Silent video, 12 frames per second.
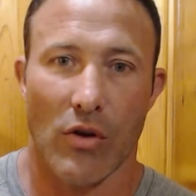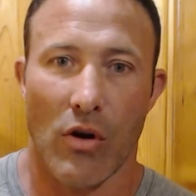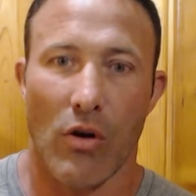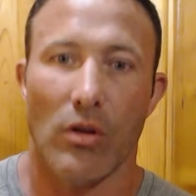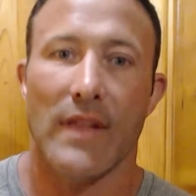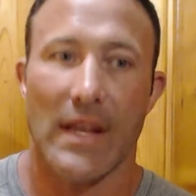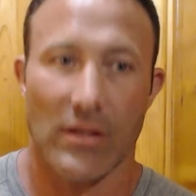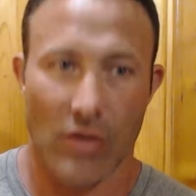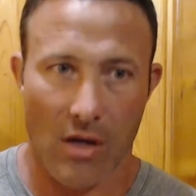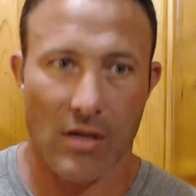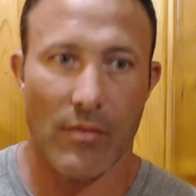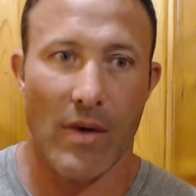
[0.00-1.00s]
McCall, and they
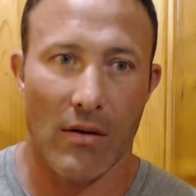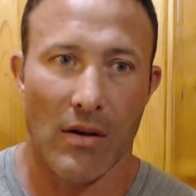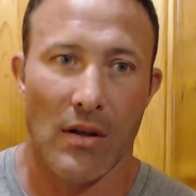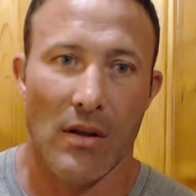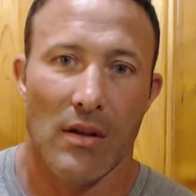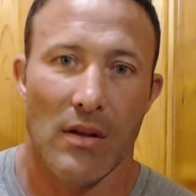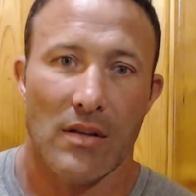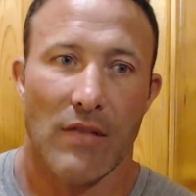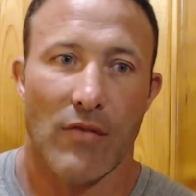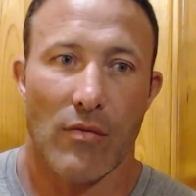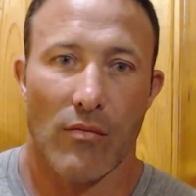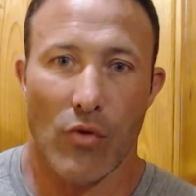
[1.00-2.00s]
talked about
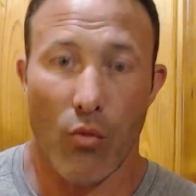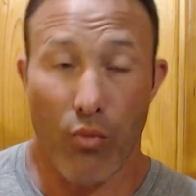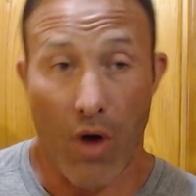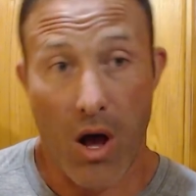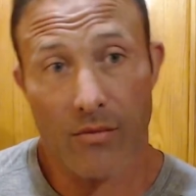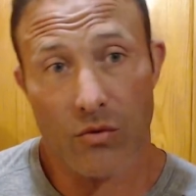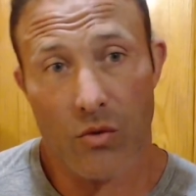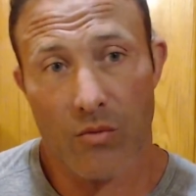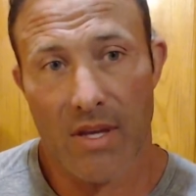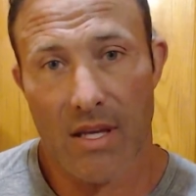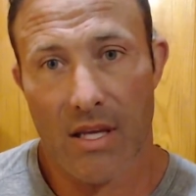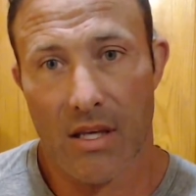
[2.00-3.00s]
the different you know, problems
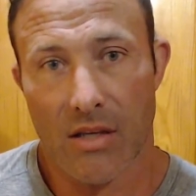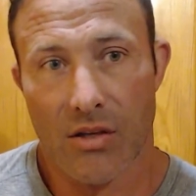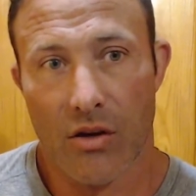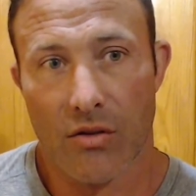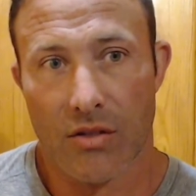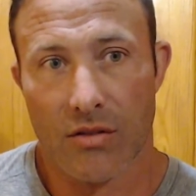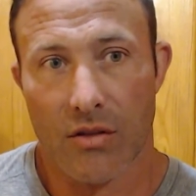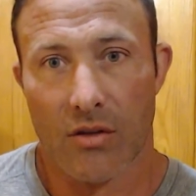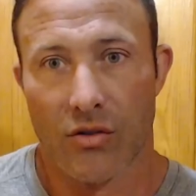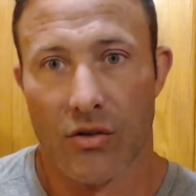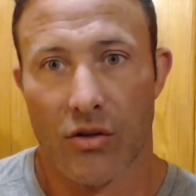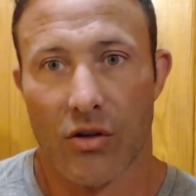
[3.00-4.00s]
with being in ketosis
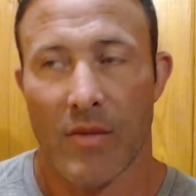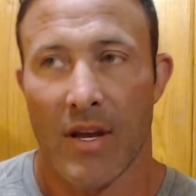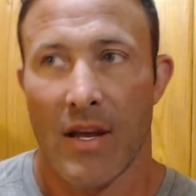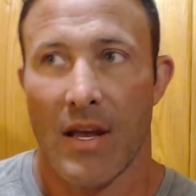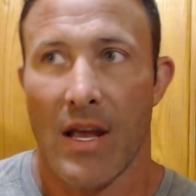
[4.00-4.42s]
long term.